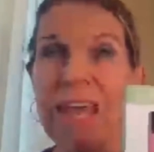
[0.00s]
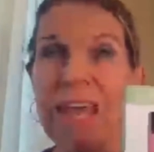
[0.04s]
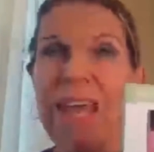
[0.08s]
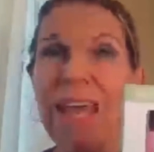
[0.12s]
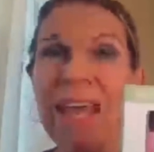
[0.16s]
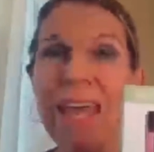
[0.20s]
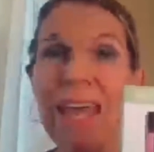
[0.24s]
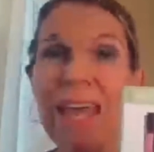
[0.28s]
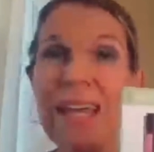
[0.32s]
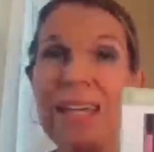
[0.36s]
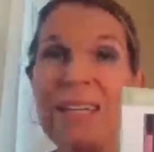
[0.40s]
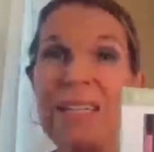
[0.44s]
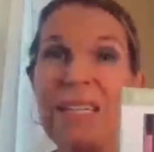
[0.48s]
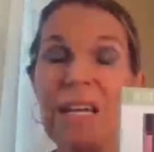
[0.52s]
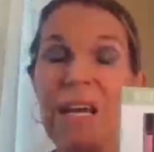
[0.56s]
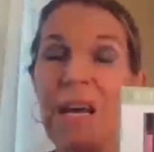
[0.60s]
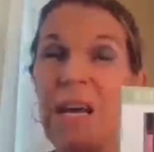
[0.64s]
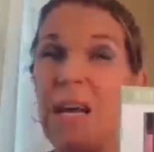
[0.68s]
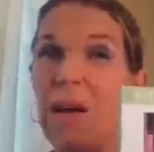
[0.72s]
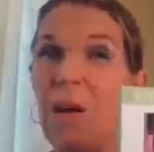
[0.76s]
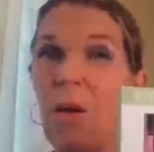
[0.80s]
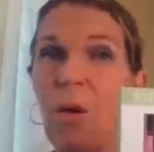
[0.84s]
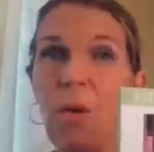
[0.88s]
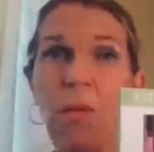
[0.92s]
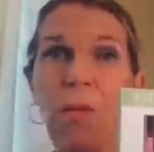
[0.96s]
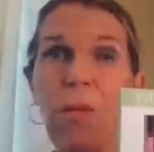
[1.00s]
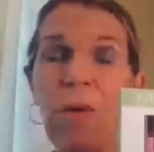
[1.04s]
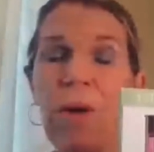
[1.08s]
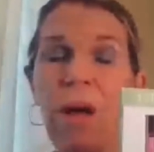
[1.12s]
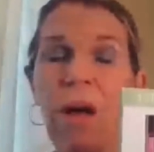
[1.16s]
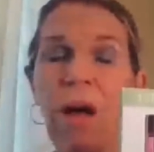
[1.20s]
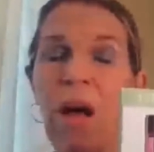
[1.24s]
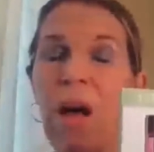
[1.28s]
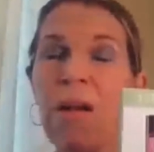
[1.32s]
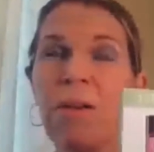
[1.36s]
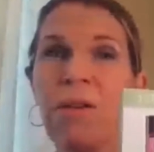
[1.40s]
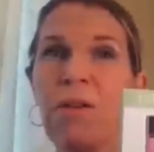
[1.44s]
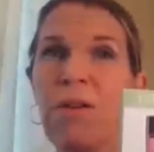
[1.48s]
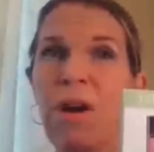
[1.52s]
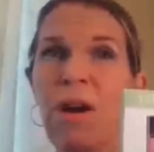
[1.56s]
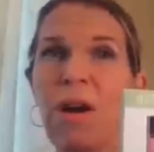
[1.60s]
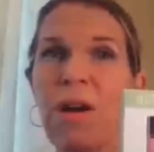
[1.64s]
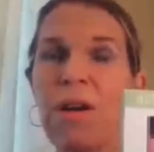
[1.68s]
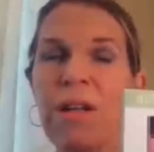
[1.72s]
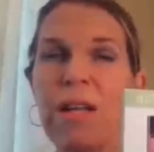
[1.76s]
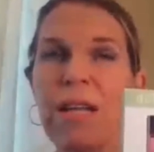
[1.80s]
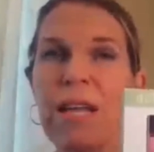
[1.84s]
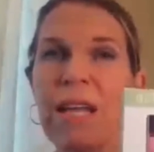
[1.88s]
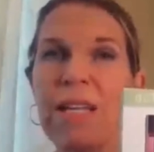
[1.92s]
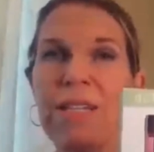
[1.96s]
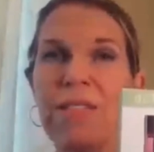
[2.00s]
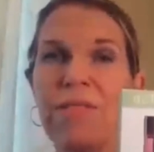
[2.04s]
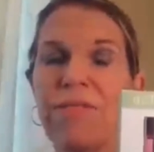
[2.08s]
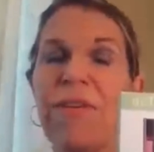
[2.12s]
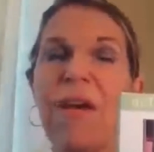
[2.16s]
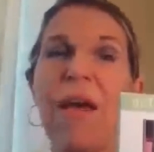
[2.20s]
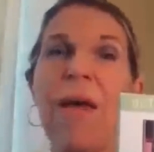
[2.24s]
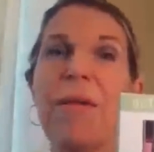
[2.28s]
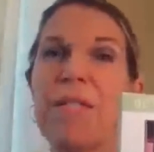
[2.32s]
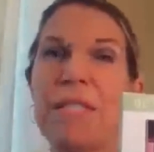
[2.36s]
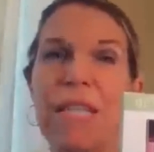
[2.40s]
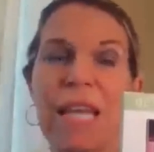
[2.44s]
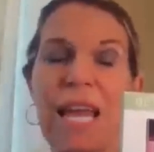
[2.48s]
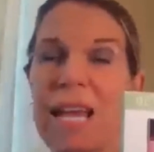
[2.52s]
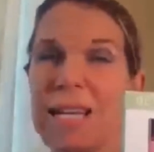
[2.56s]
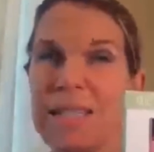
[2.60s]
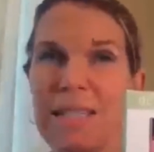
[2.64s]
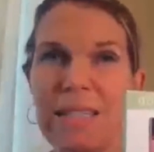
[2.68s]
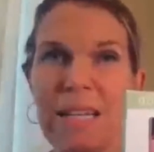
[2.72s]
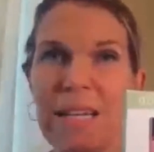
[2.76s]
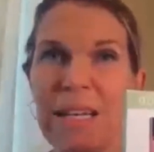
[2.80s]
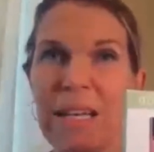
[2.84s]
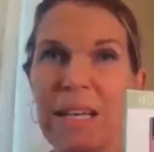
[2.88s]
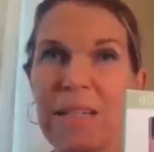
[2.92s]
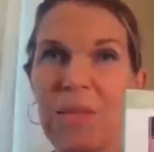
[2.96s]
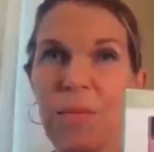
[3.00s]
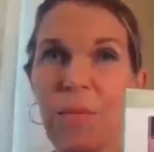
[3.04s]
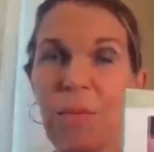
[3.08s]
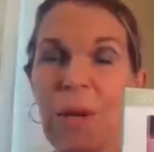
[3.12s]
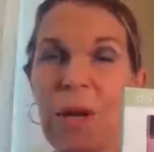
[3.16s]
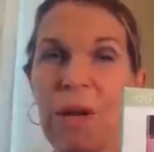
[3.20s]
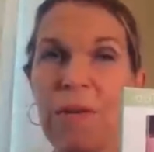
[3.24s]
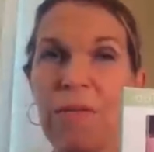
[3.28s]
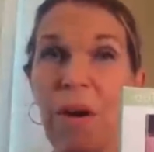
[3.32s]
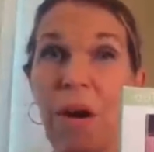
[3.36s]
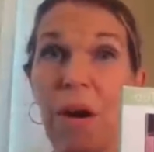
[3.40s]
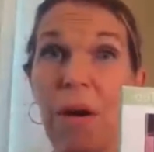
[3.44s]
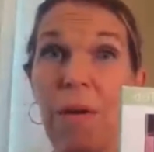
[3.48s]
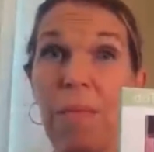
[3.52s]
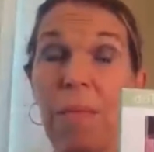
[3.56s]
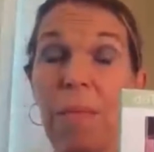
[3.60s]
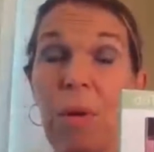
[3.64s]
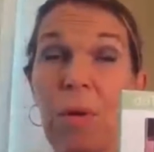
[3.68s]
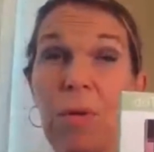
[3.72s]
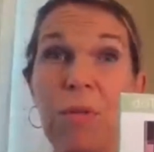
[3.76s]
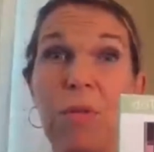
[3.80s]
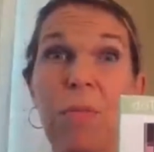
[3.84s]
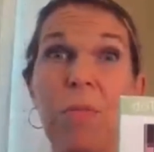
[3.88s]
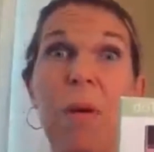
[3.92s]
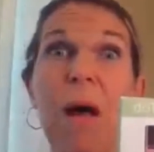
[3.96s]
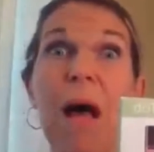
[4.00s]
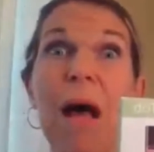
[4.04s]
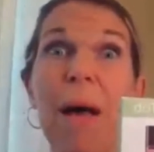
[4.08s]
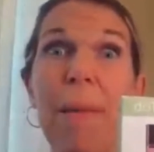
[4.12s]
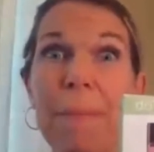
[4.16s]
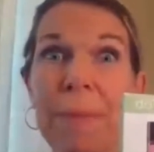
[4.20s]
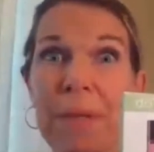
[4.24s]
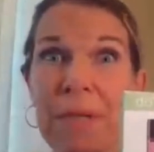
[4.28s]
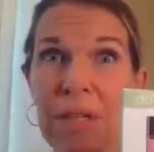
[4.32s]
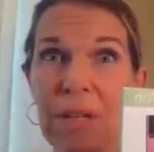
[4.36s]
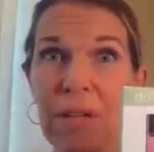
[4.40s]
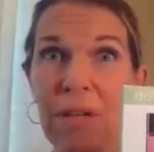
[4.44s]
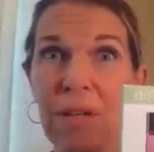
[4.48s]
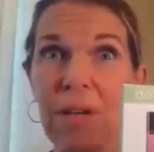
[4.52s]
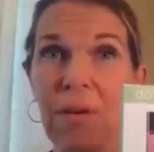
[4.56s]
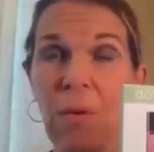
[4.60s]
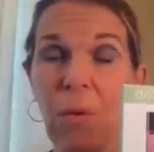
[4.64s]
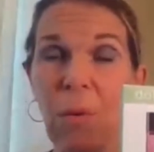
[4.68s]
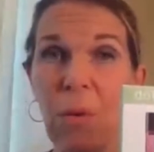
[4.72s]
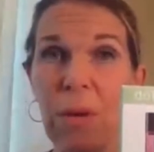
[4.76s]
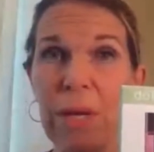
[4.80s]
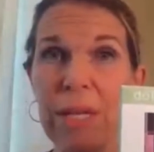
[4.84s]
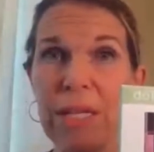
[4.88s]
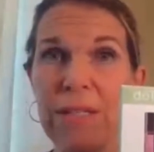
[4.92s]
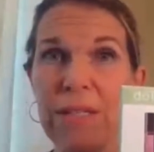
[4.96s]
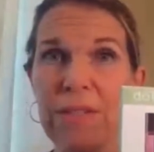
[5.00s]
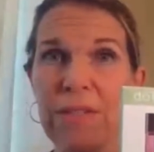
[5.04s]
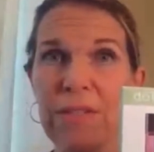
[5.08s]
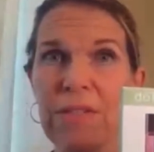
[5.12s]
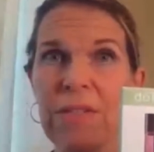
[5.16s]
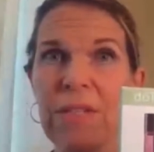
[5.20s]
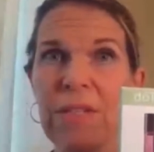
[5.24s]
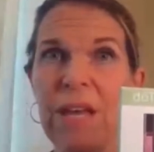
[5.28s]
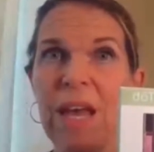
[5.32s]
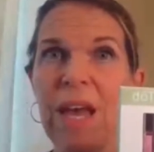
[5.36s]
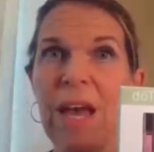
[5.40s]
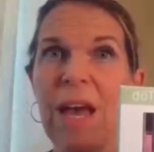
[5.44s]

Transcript: And On Guard is fantastic. It's one of our most popular oils.